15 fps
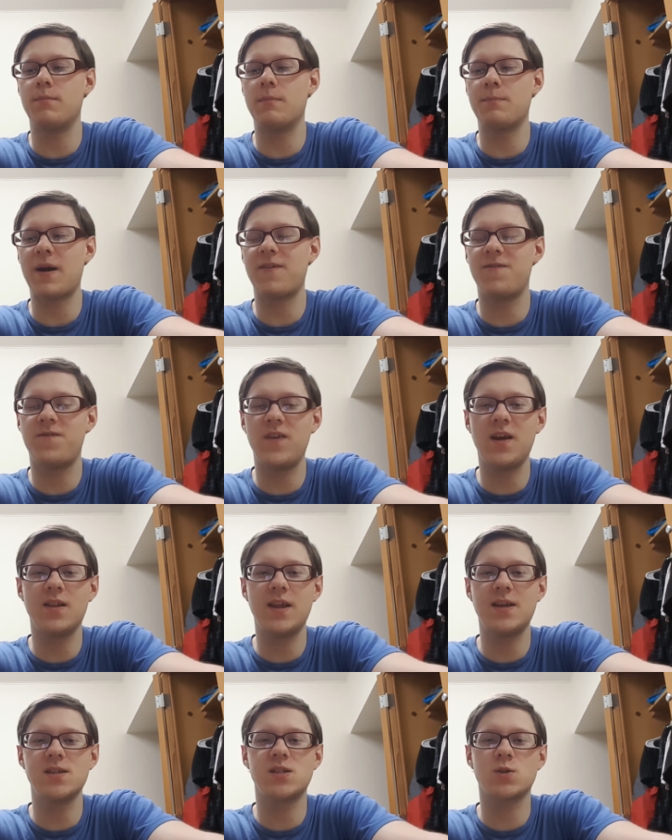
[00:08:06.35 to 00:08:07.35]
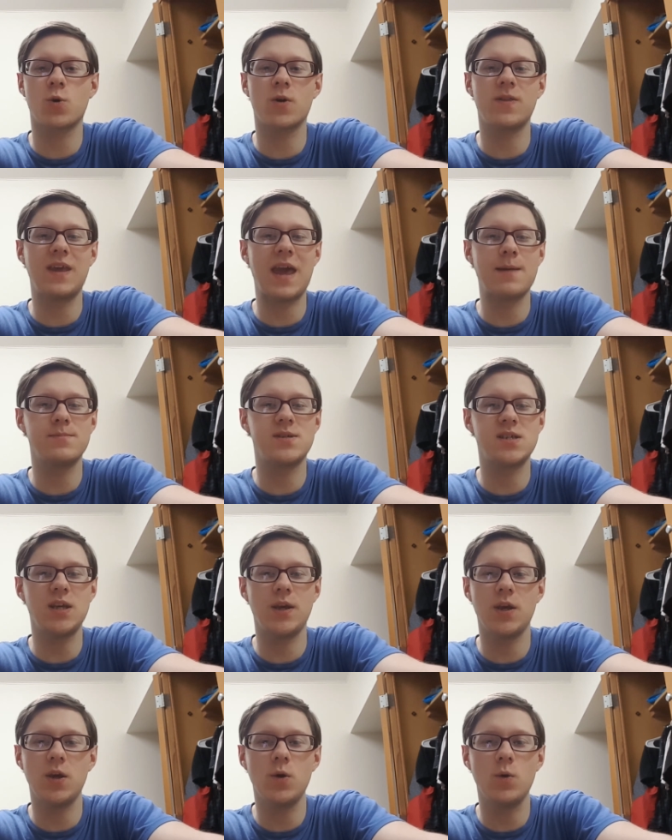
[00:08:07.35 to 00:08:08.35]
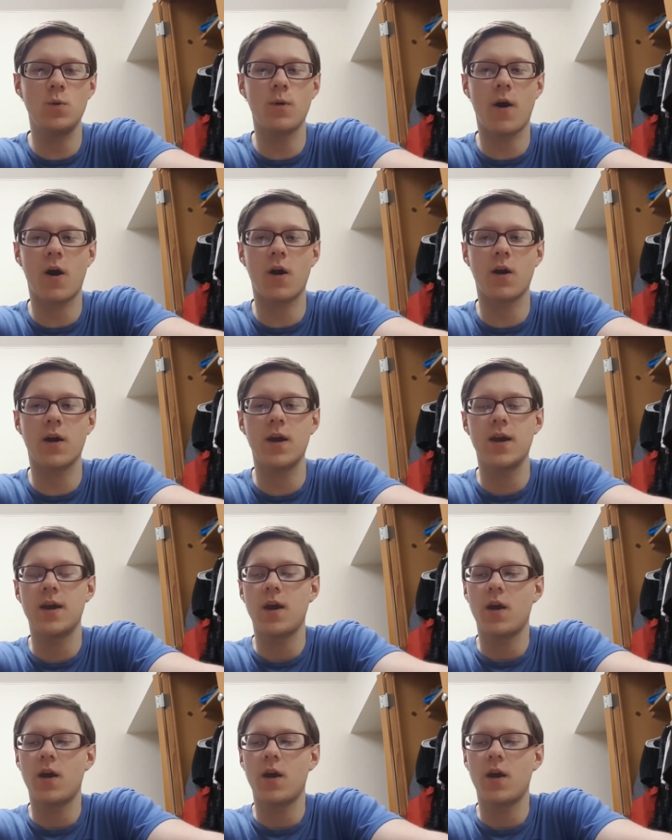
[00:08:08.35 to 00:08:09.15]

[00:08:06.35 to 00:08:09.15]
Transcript: my feelings toward the MCU are